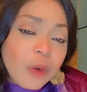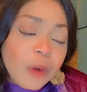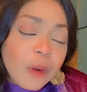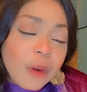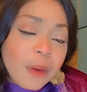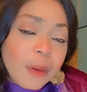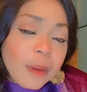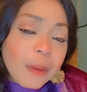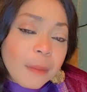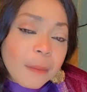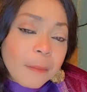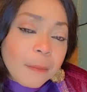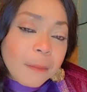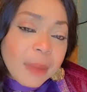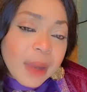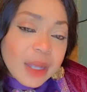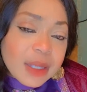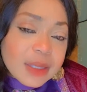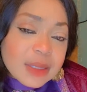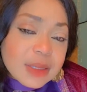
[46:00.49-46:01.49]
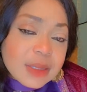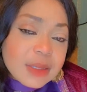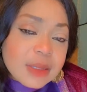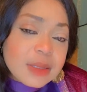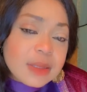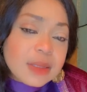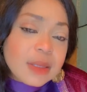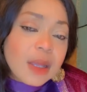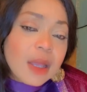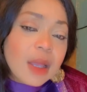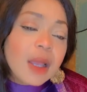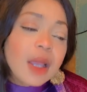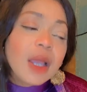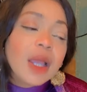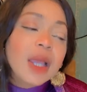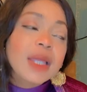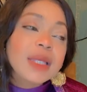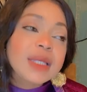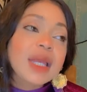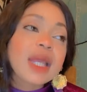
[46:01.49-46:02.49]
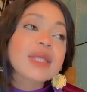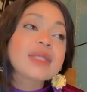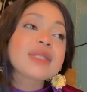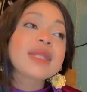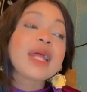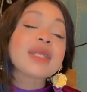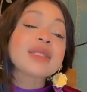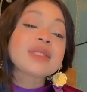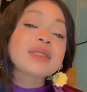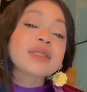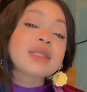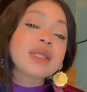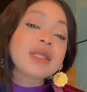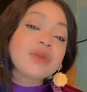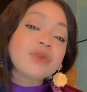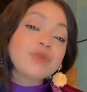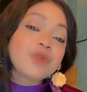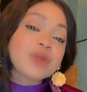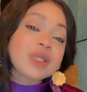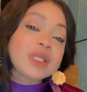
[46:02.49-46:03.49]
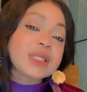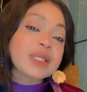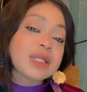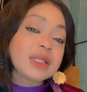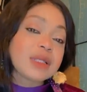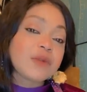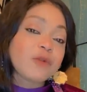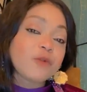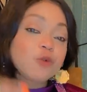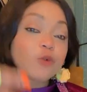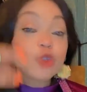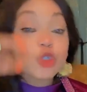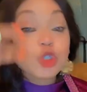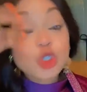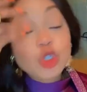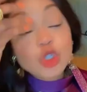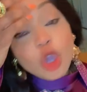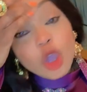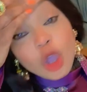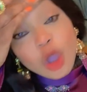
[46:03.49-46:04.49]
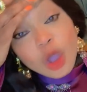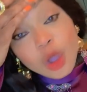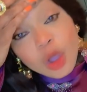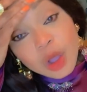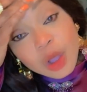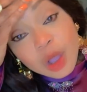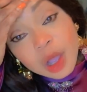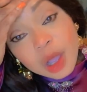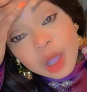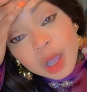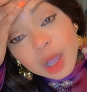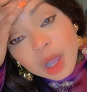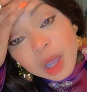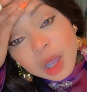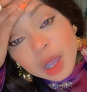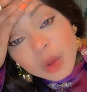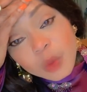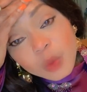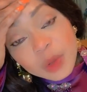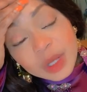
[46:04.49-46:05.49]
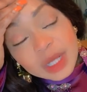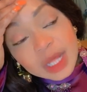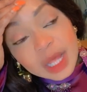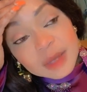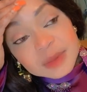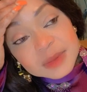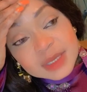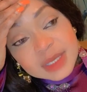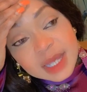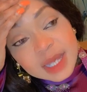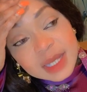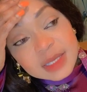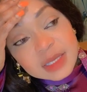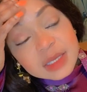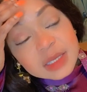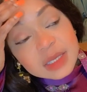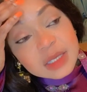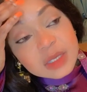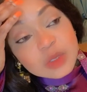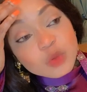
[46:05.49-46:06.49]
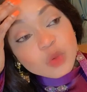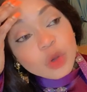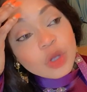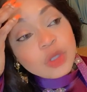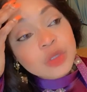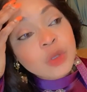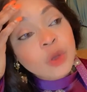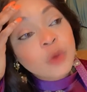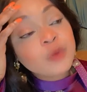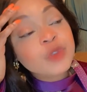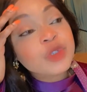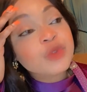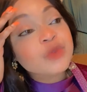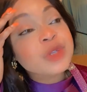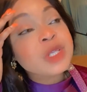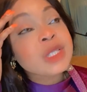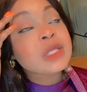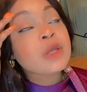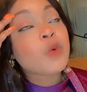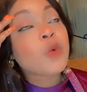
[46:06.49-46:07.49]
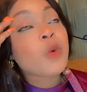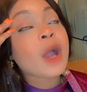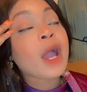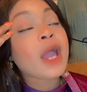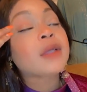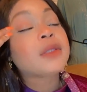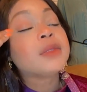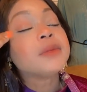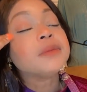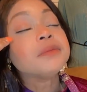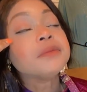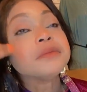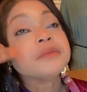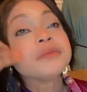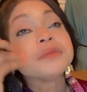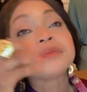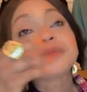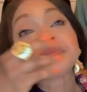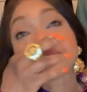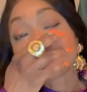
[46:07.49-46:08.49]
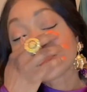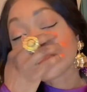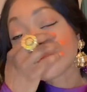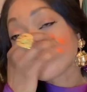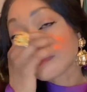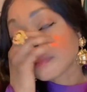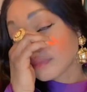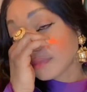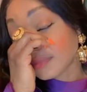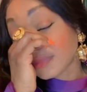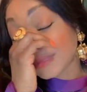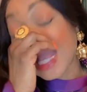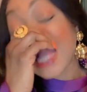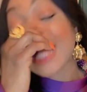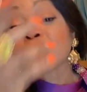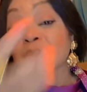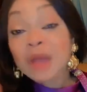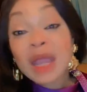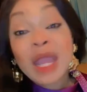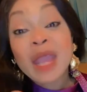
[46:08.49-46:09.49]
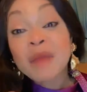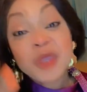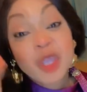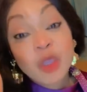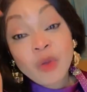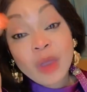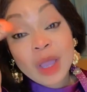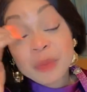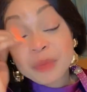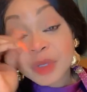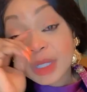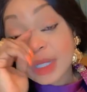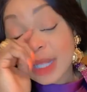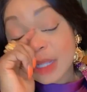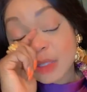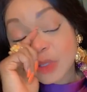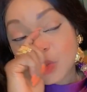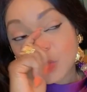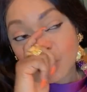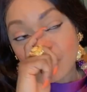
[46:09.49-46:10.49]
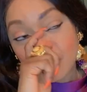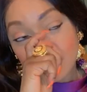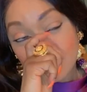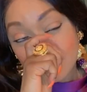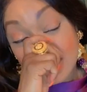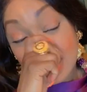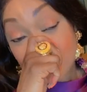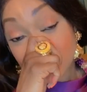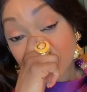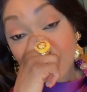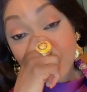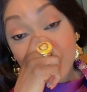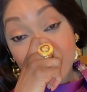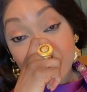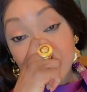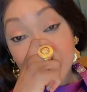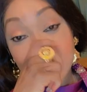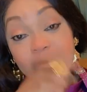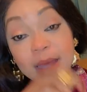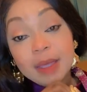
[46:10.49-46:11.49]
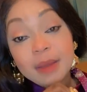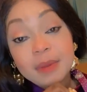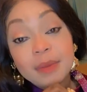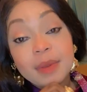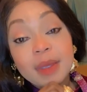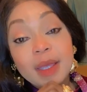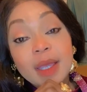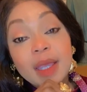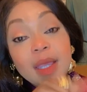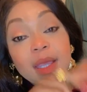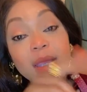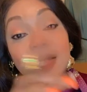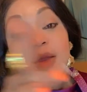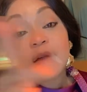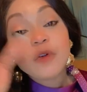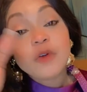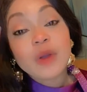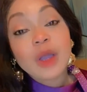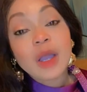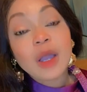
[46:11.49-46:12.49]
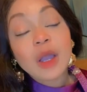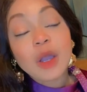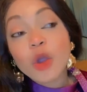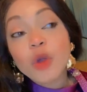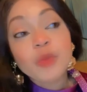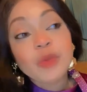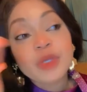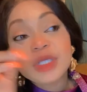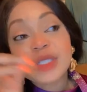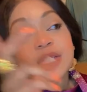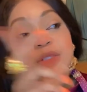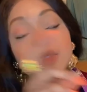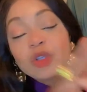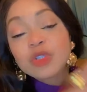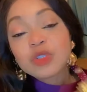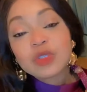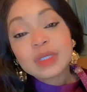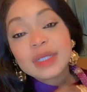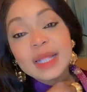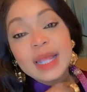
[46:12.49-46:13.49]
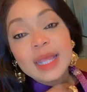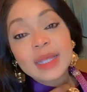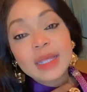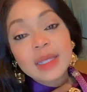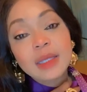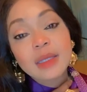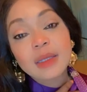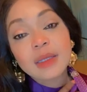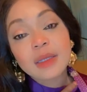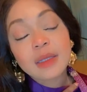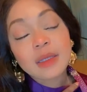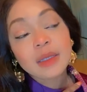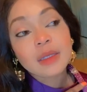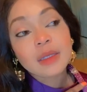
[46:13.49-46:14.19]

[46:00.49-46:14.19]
for, but yes, that's the reason. Funsho Williams' death is one of the reasons why, and MK Abiola too. That's why OBJ doesn't like